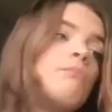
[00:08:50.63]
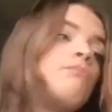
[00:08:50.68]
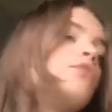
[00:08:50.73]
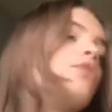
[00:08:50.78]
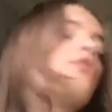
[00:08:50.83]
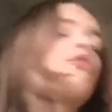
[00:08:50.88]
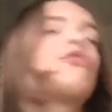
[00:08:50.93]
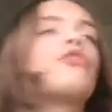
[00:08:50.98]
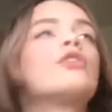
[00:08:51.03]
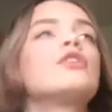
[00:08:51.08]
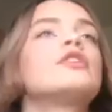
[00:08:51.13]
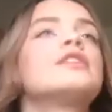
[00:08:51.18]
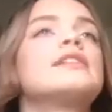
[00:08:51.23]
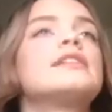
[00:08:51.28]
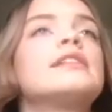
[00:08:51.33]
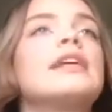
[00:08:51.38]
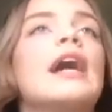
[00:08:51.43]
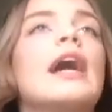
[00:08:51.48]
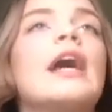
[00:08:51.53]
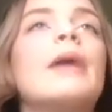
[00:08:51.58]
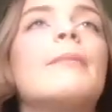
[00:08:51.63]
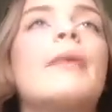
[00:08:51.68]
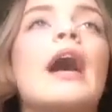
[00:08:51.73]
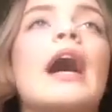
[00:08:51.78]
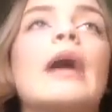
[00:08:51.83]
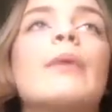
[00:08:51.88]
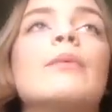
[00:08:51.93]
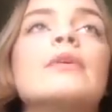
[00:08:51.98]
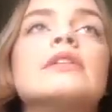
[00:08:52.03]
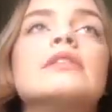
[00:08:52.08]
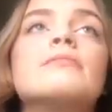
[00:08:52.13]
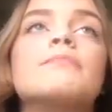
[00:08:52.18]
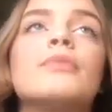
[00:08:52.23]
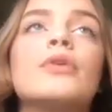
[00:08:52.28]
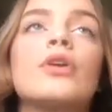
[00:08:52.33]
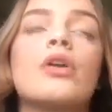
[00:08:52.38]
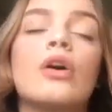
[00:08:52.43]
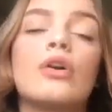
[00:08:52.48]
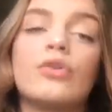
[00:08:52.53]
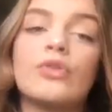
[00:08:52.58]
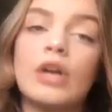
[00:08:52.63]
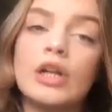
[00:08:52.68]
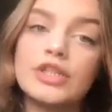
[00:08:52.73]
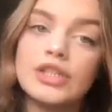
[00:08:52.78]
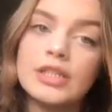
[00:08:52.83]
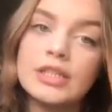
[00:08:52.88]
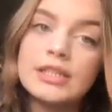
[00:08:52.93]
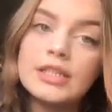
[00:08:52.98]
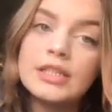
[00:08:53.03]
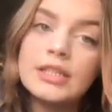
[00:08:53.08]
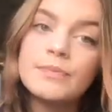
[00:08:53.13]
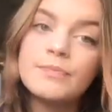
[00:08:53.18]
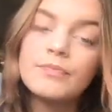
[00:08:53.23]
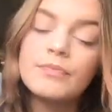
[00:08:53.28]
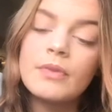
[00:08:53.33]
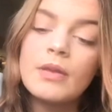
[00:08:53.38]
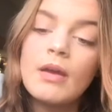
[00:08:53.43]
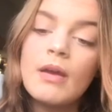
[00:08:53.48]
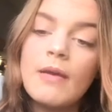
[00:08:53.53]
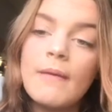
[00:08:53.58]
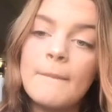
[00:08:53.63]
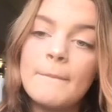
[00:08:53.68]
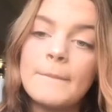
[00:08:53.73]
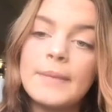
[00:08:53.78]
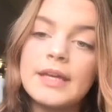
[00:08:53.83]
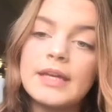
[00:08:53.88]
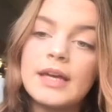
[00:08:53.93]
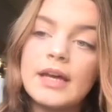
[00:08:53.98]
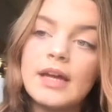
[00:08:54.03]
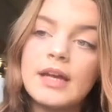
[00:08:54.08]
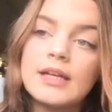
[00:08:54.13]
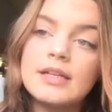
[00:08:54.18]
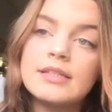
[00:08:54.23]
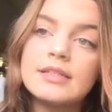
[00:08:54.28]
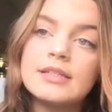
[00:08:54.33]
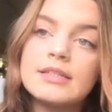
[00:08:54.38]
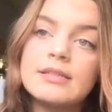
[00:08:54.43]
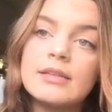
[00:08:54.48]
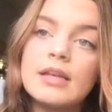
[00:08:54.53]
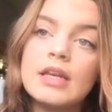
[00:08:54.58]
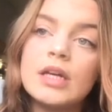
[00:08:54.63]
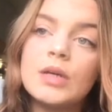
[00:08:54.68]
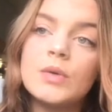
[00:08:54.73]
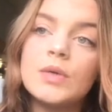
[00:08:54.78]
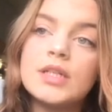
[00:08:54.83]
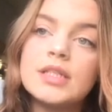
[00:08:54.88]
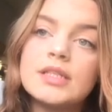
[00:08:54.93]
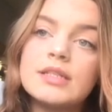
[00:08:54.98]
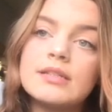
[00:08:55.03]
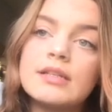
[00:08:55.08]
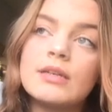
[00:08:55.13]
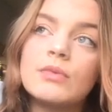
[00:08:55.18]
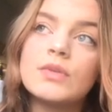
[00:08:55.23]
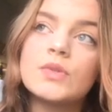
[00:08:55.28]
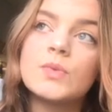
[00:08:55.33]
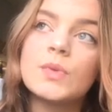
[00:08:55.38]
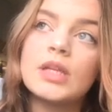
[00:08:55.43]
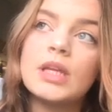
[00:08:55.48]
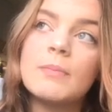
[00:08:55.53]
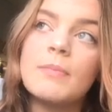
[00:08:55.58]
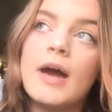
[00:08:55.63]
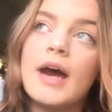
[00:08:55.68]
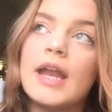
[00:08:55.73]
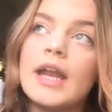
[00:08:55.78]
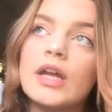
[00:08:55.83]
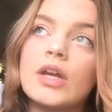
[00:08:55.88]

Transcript: The first time I was put on crutches because it was really bad.